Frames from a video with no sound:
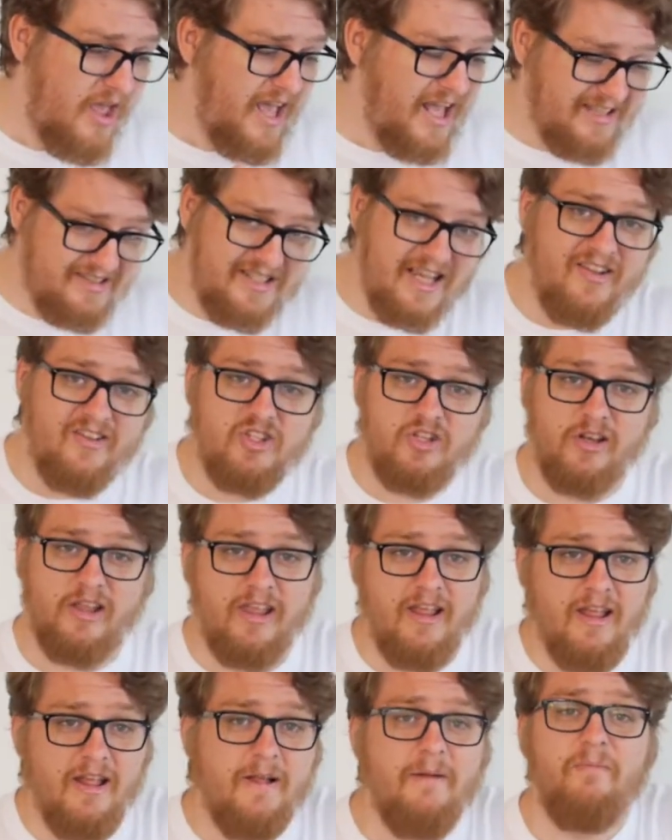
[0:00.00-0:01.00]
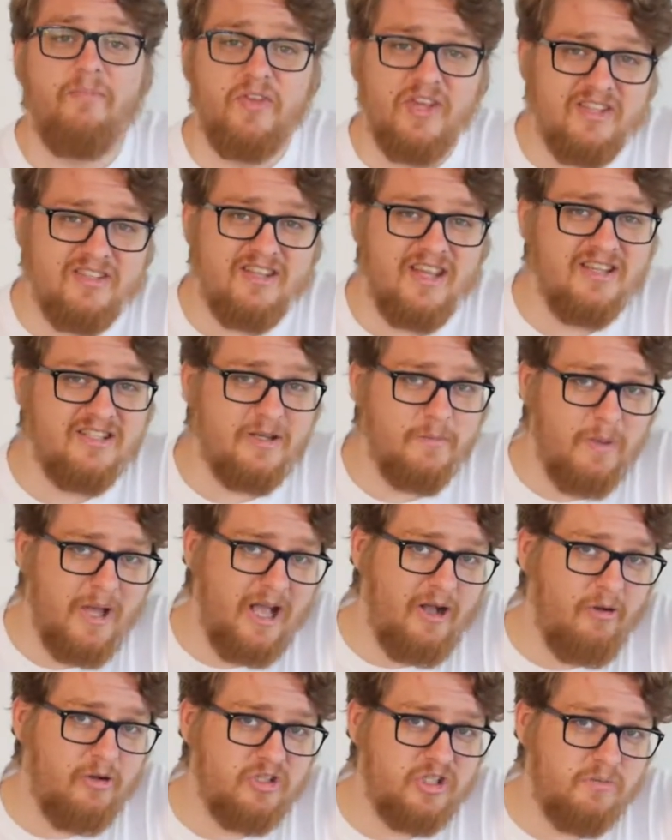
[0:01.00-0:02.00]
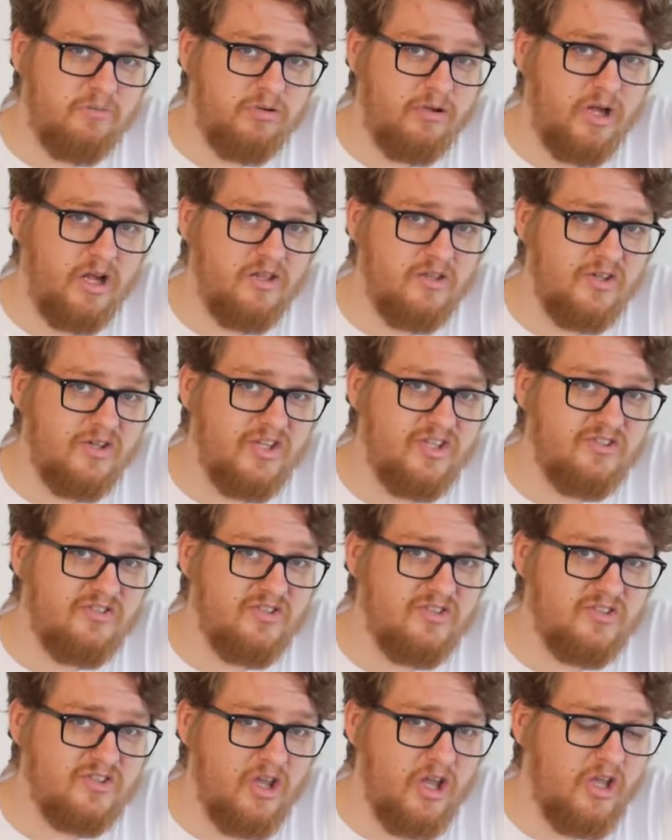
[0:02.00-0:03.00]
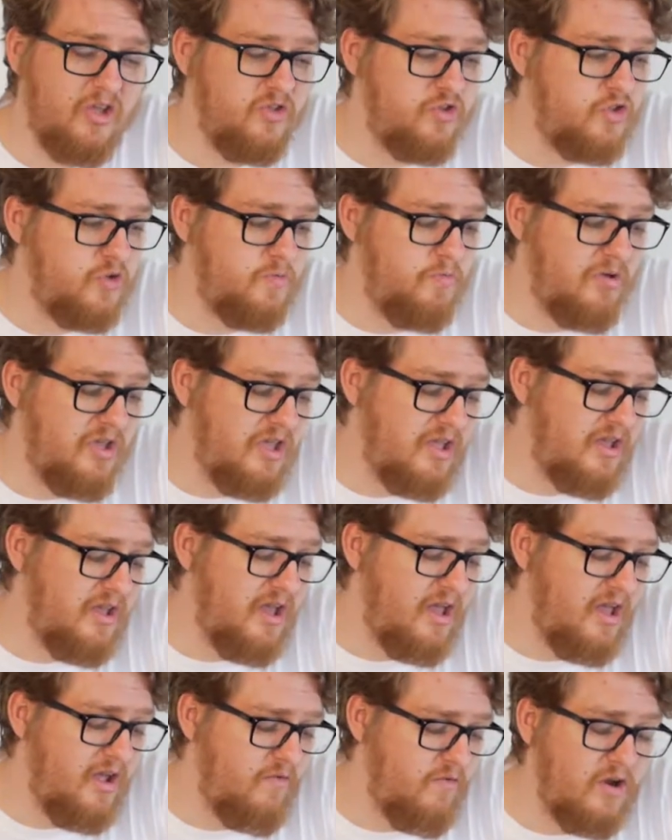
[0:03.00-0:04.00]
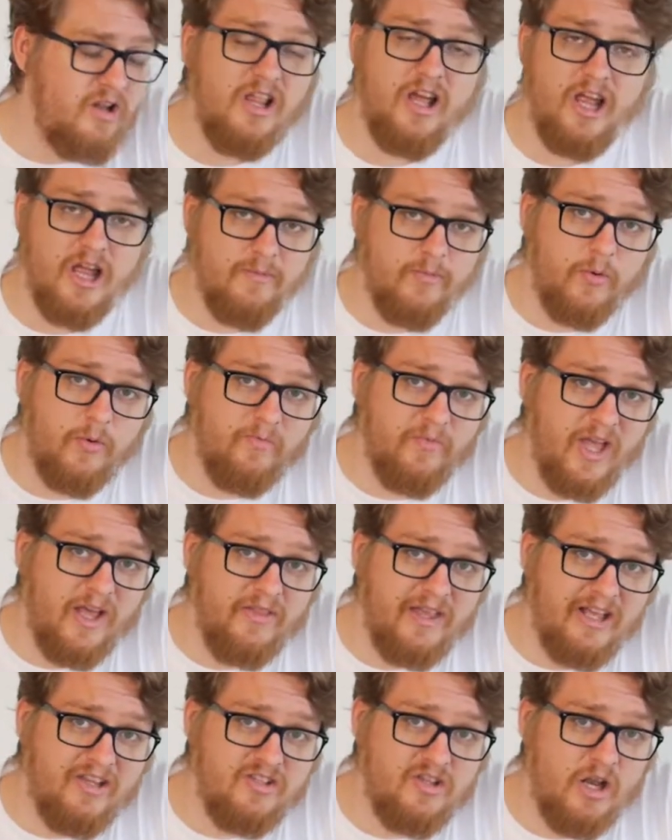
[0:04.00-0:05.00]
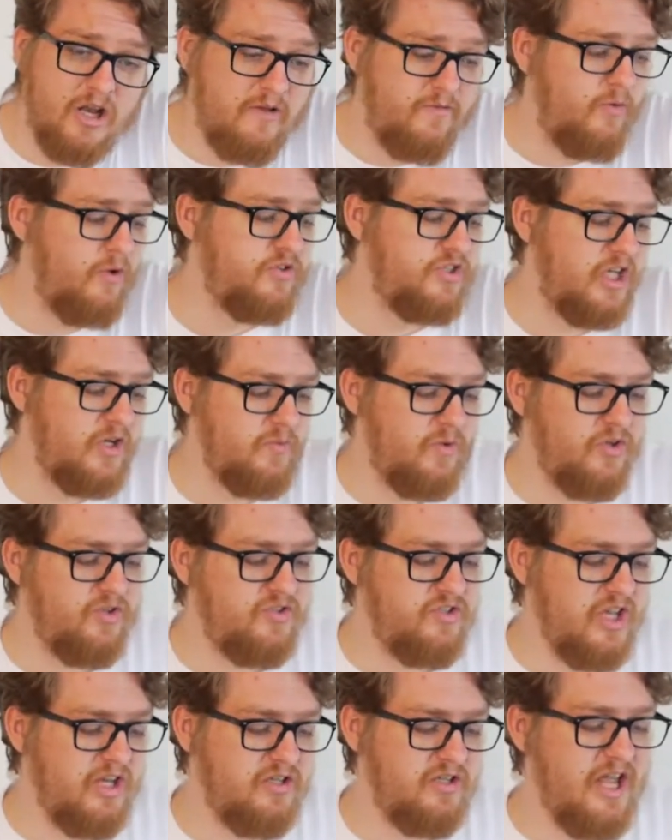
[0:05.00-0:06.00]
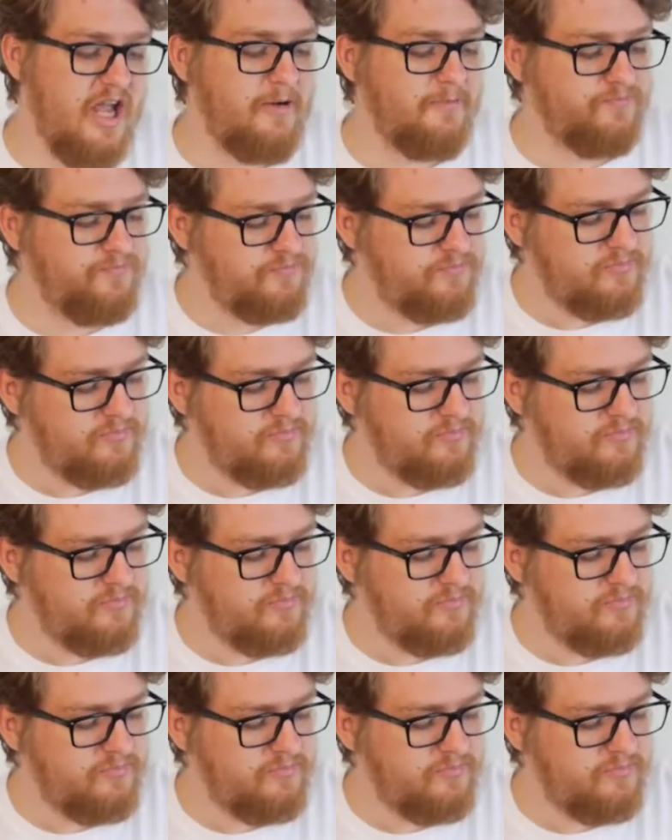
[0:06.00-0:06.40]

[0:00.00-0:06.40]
Essentially, this is a power supply that is designed to be uh, reliable, and that's kind of what I wanted. Now,